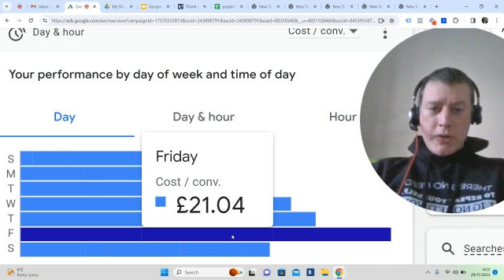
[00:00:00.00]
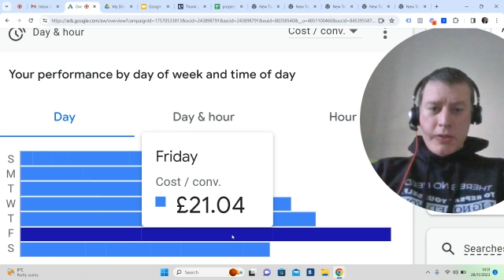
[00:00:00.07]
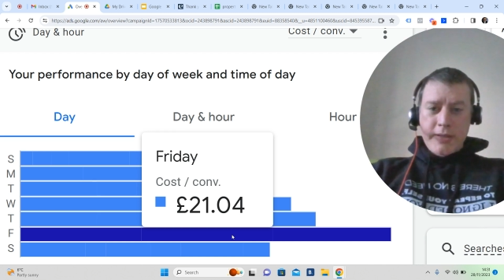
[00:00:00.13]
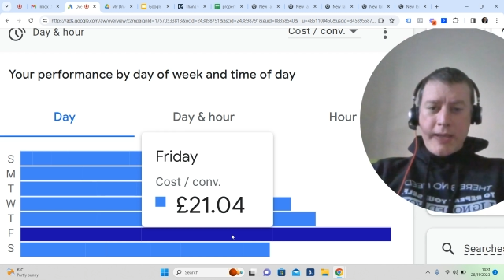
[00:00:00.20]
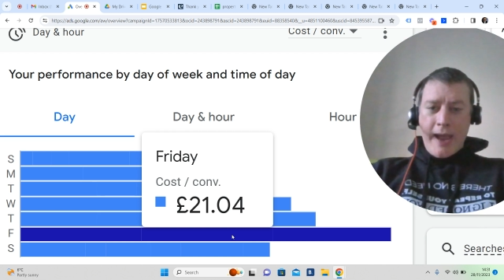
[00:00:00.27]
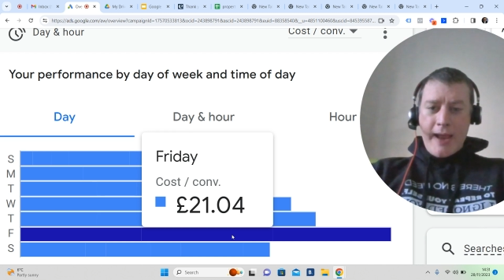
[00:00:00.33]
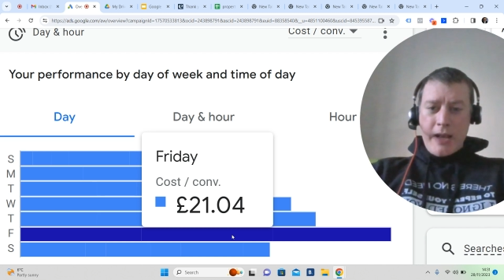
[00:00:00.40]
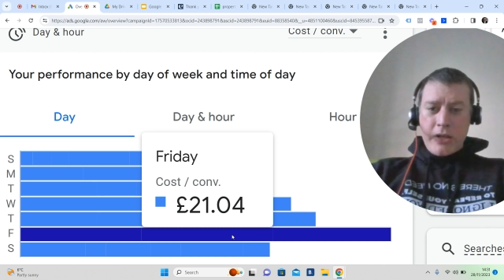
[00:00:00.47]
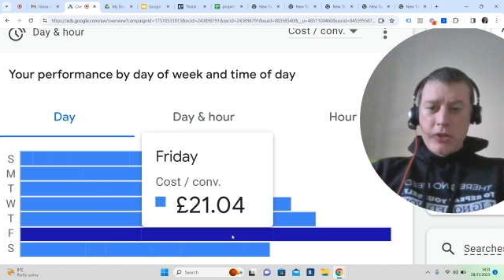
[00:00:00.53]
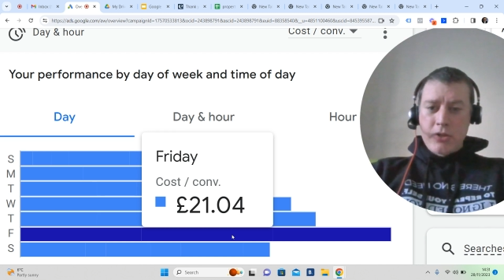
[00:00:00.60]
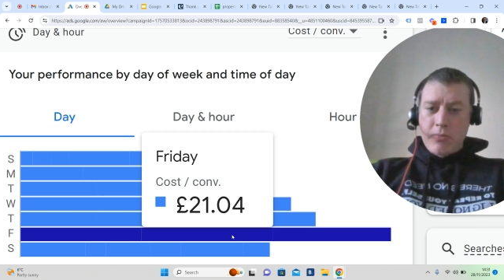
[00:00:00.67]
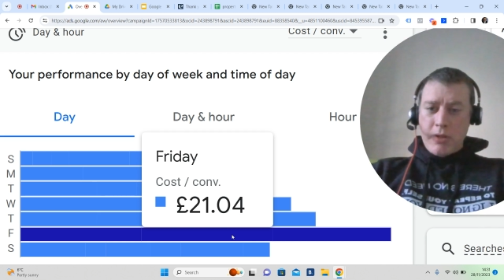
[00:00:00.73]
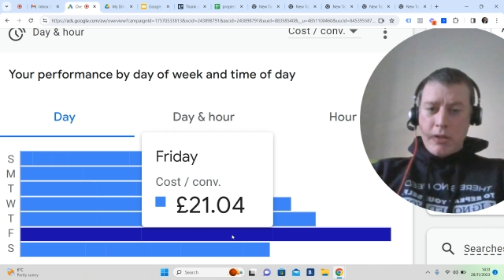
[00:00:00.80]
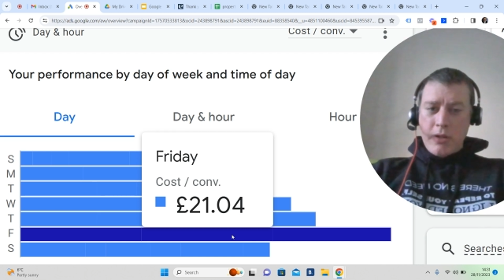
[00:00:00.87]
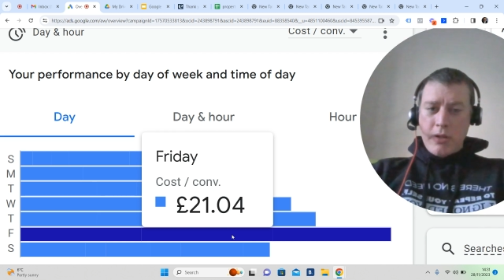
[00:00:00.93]
scaling
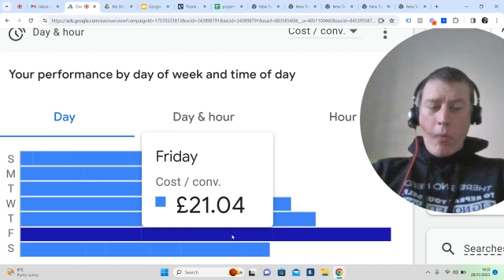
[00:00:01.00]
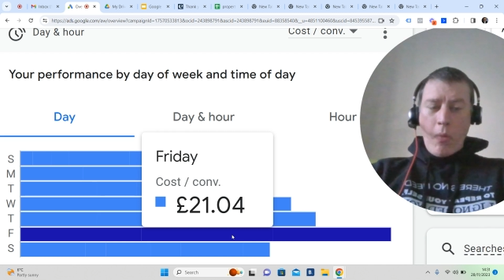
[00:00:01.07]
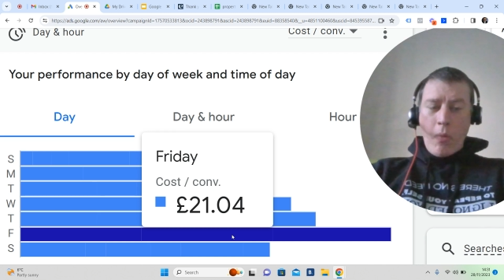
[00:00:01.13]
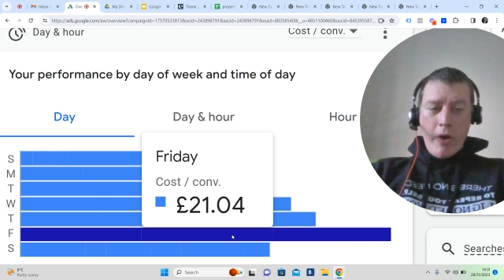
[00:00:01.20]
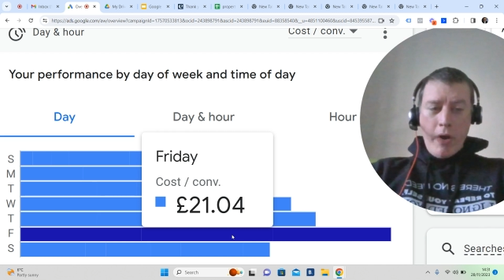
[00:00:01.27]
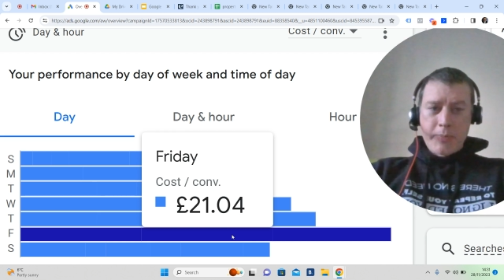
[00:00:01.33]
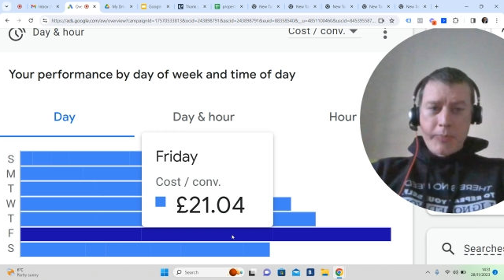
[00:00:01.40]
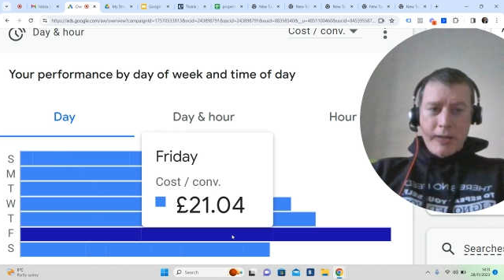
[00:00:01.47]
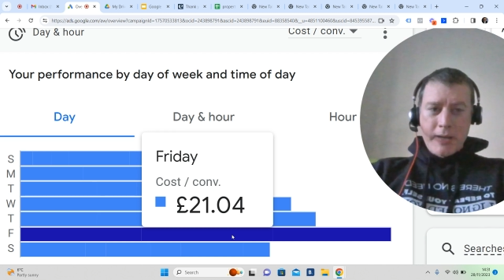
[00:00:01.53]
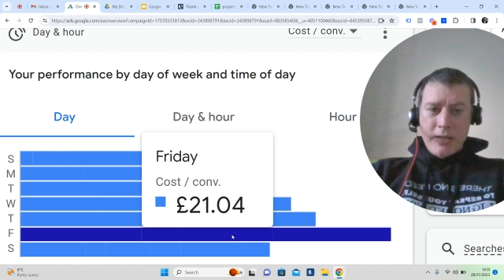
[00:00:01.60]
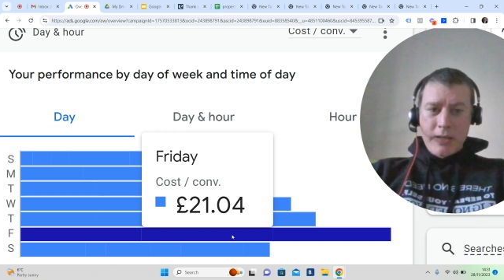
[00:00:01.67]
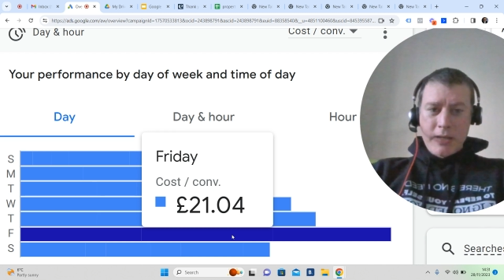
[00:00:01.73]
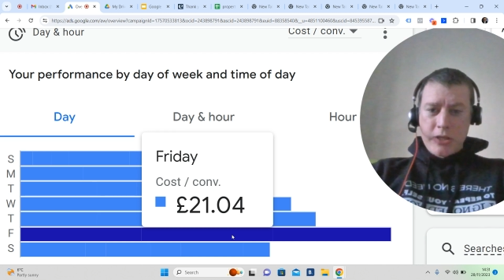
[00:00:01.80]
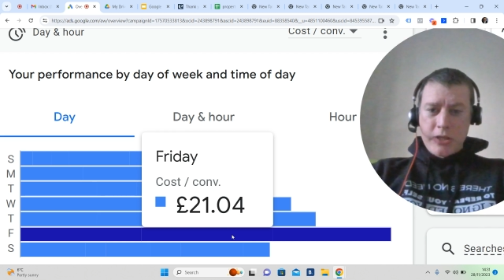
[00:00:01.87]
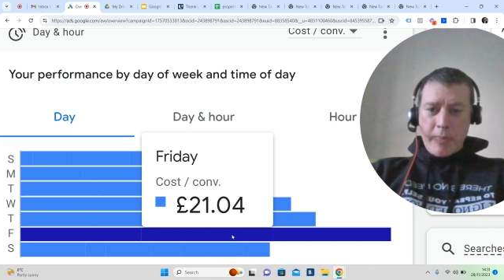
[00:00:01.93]
something that works
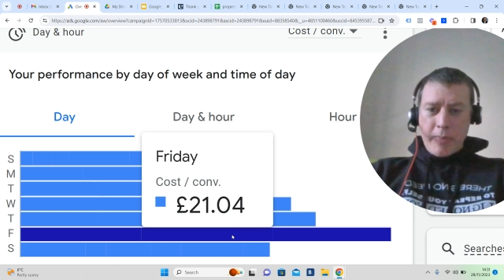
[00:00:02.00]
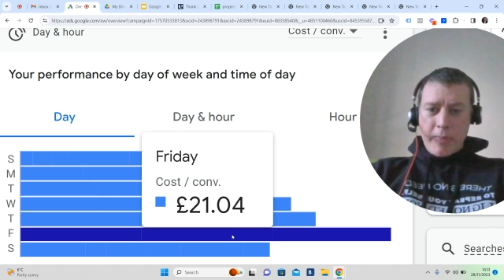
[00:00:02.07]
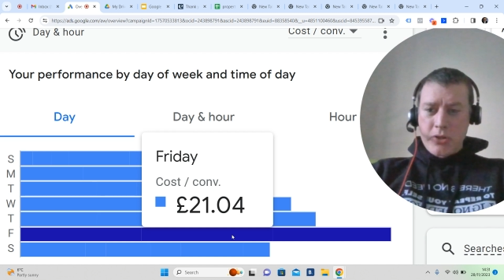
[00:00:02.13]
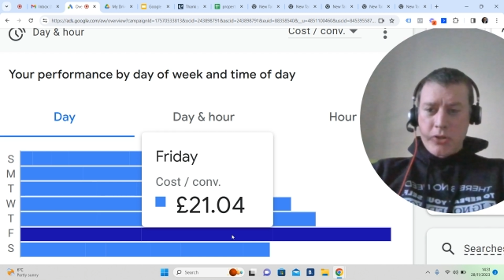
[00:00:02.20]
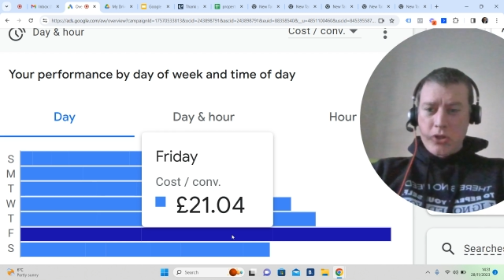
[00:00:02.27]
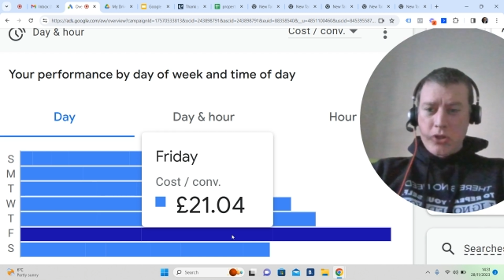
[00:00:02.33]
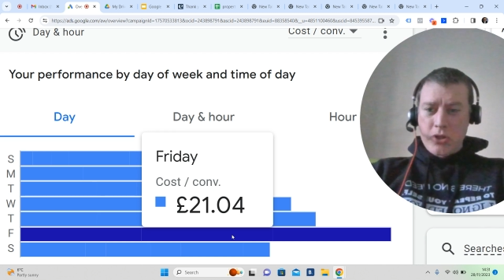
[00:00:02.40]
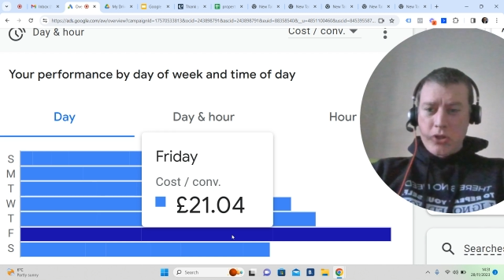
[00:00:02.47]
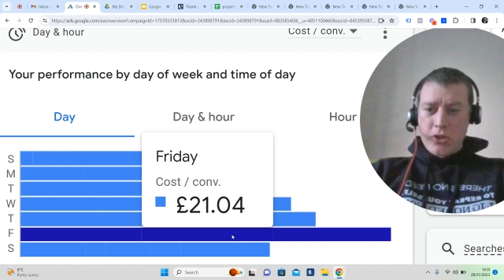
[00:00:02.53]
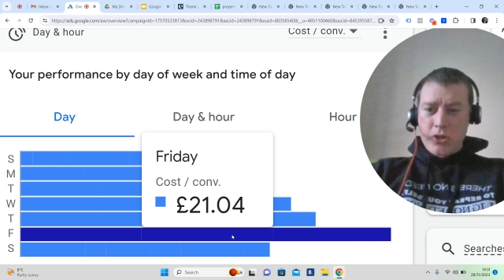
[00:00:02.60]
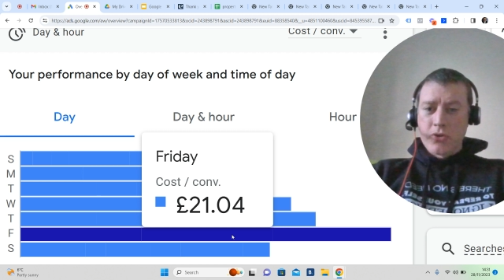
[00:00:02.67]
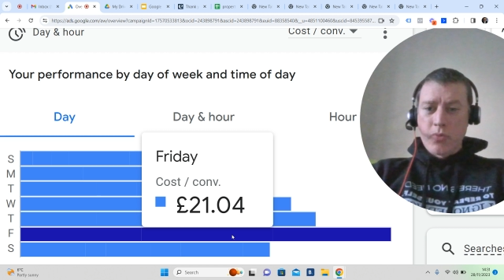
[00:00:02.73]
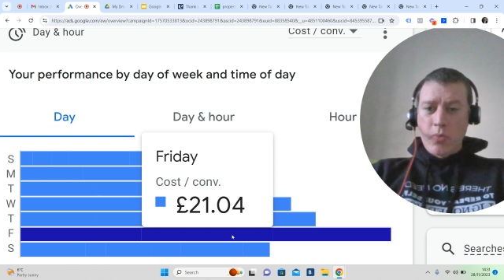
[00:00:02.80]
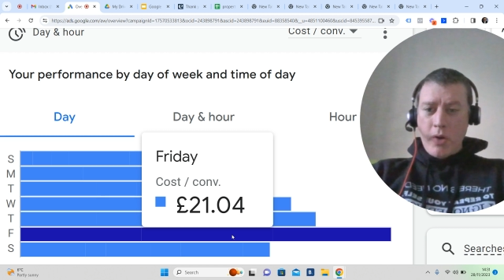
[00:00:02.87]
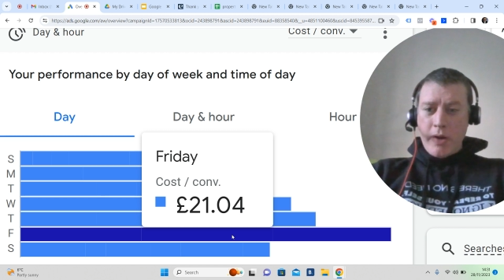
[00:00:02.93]
basically, as opposed to something that
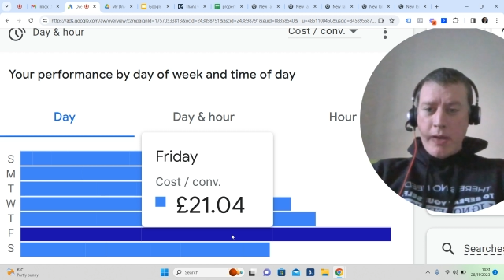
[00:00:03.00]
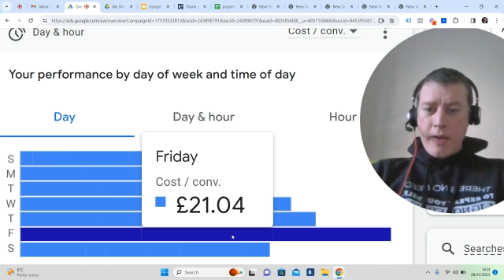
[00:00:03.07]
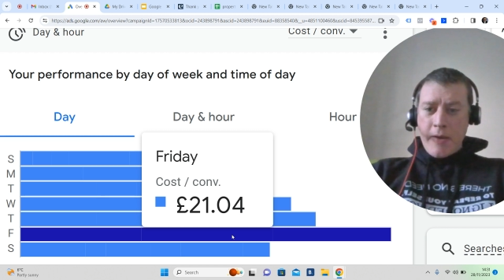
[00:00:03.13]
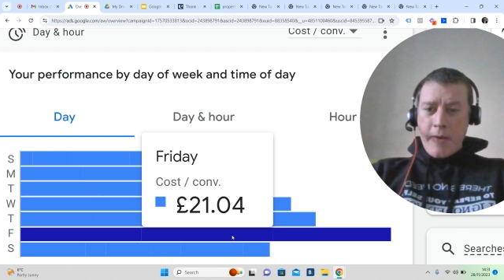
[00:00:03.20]
doesn't work.